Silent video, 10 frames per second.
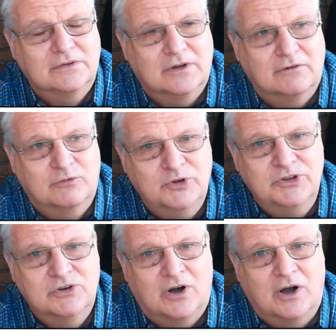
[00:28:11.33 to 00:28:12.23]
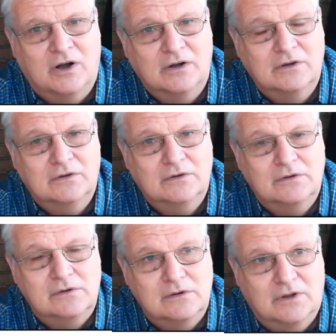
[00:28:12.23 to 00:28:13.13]
of who you are
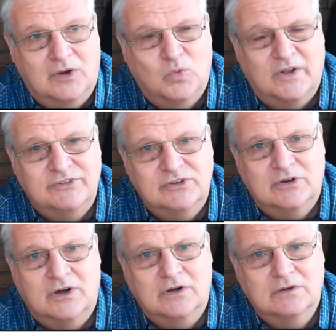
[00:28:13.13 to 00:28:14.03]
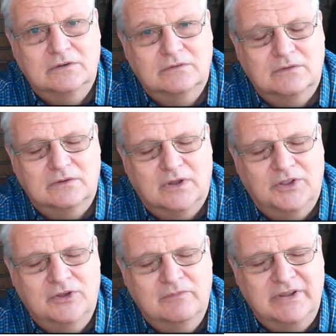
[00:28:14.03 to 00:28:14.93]
and what you are.
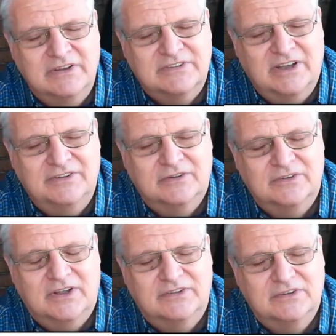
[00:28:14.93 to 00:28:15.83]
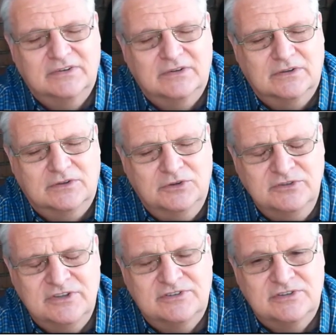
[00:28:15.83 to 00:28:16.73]
And you meditate on that
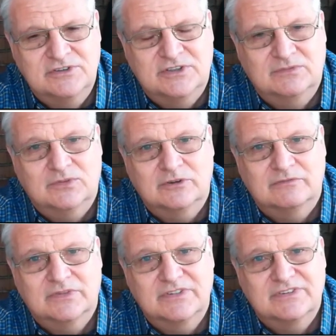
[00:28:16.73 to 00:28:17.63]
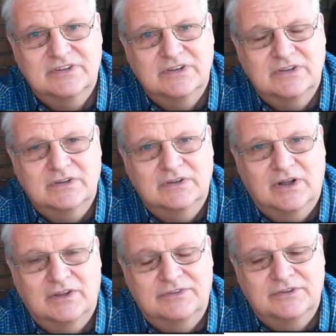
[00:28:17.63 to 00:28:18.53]
using certain movements
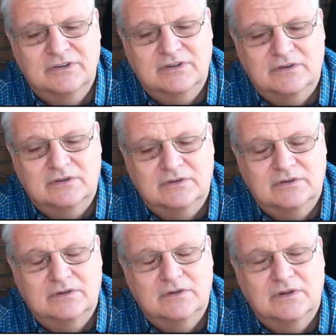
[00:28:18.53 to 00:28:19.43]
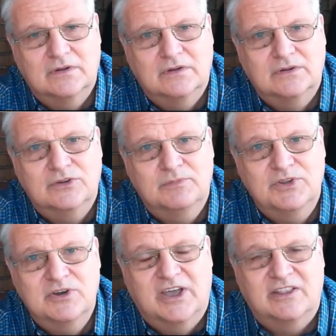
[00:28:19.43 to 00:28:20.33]
until
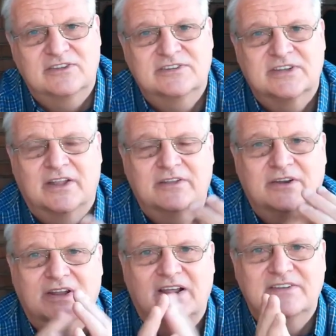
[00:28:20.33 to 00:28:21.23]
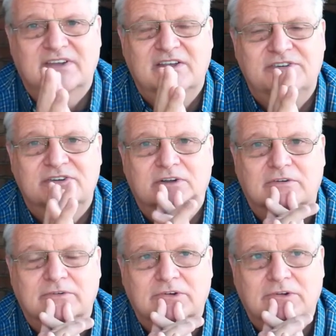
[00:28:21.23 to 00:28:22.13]
you get this sudden realization of
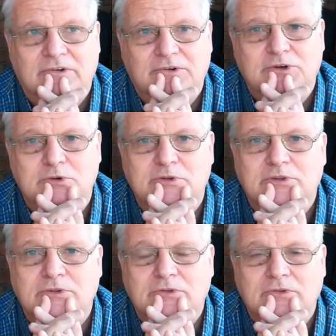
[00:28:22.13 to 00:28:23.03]
truth.